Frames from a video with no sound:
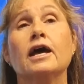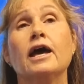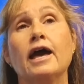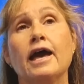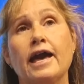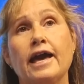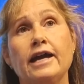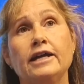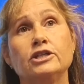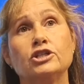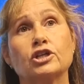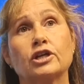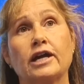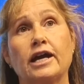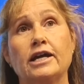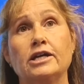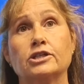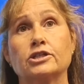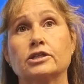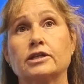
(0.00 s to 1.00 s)

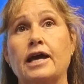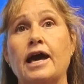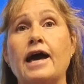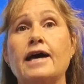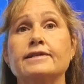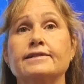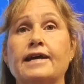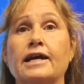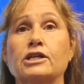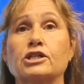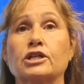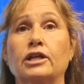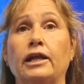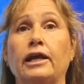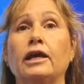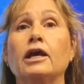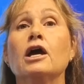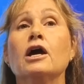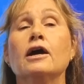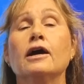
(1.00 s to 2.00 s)
education has
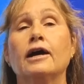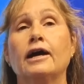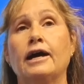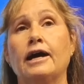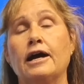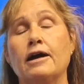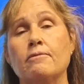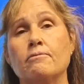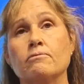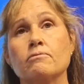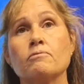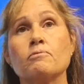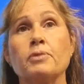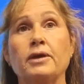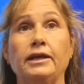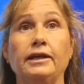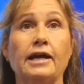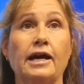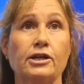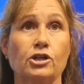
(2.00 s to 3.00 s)
actually
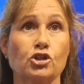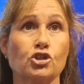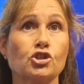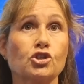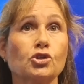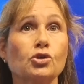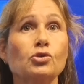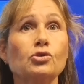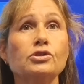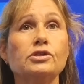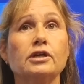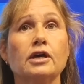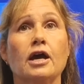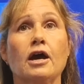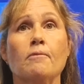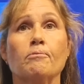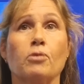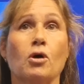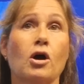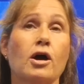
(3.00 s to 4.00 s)
been understood
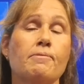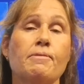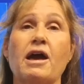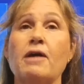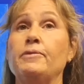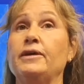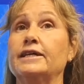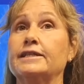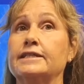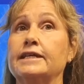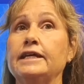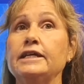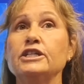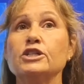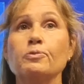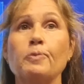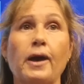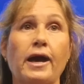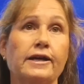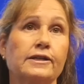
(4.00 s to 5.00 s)
by maybe a
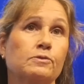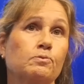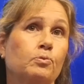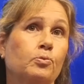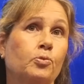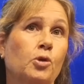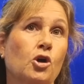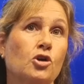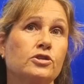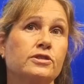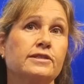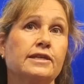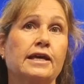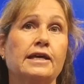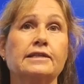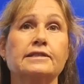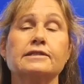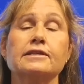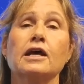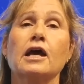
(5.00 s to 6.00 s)
teach-back
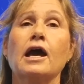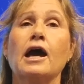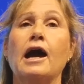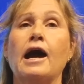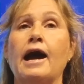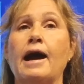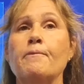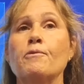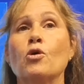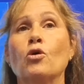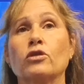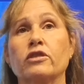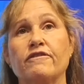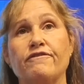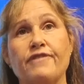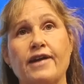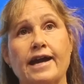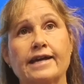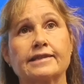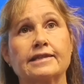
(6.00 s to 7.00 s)
process or the
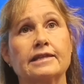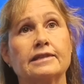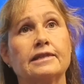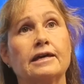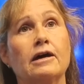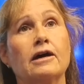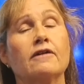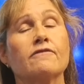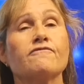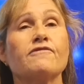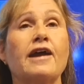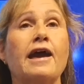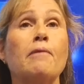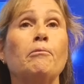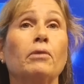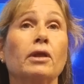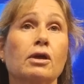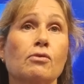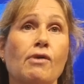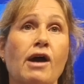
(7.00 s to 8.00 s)
fact that the
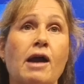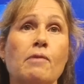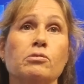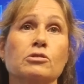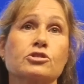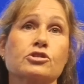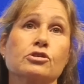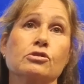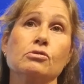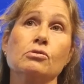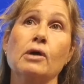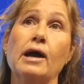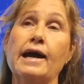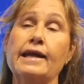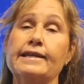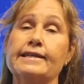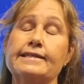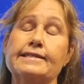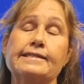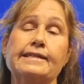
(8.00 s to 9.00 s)
family are able to
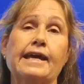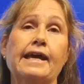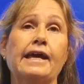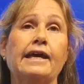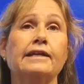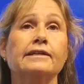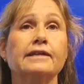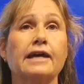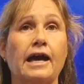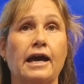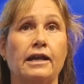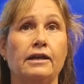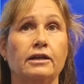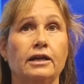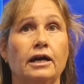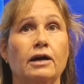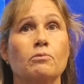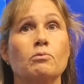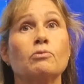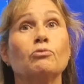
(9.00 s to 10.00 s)
understand and
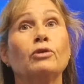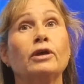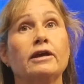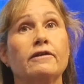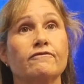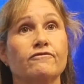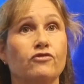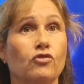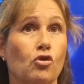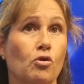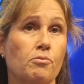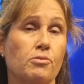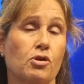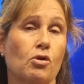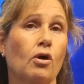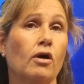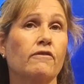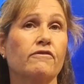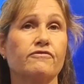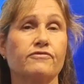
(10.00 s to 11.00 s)
re-inform you
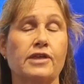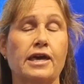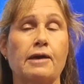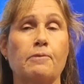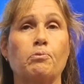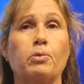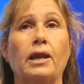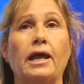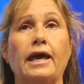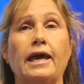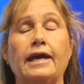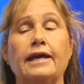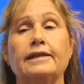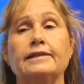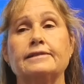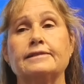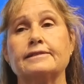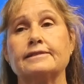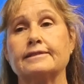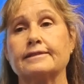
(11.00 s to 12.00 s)
of their
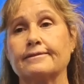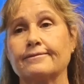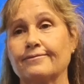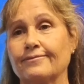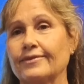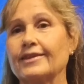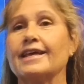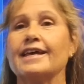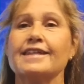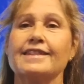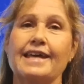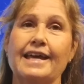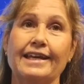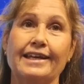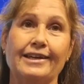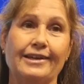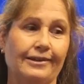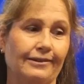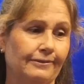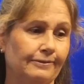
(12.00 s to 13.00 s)
plans.
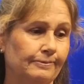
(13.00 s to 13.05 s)
Thank you.